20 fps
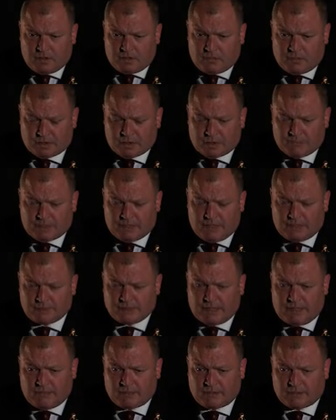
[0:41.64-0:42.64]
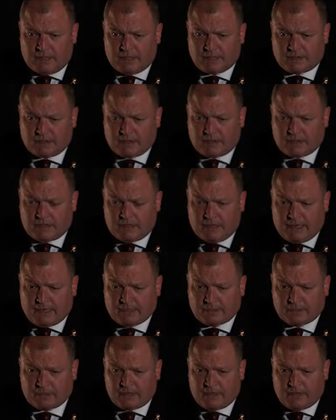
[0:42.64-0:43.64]
put some slabs down the centre of the
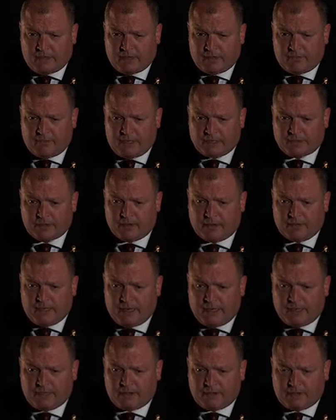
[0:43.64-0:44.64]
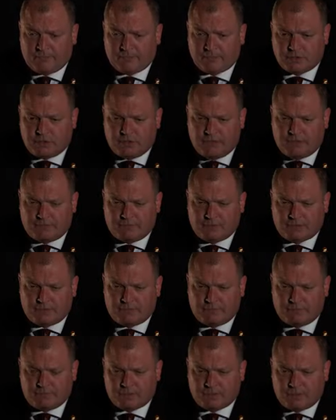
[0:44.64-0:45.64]
grass and then a patio at the end. So I left
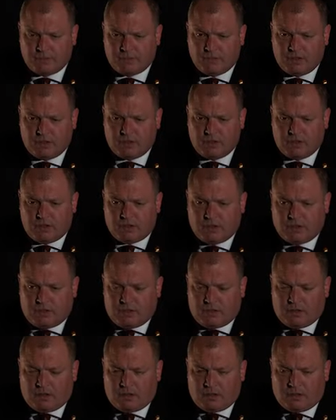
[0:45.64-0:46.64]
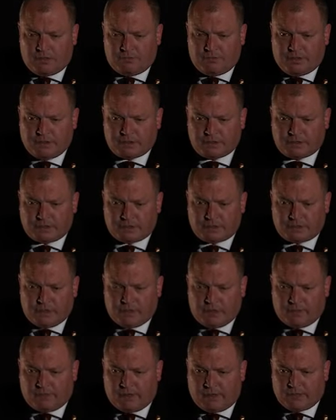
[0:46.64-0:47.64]
myself with two pieces of
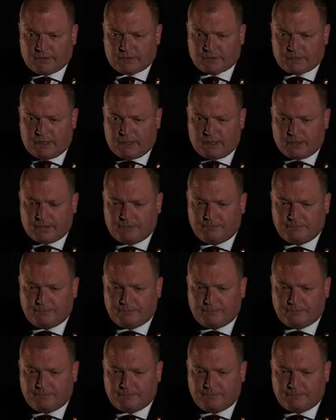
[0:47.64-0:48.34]
turf either side.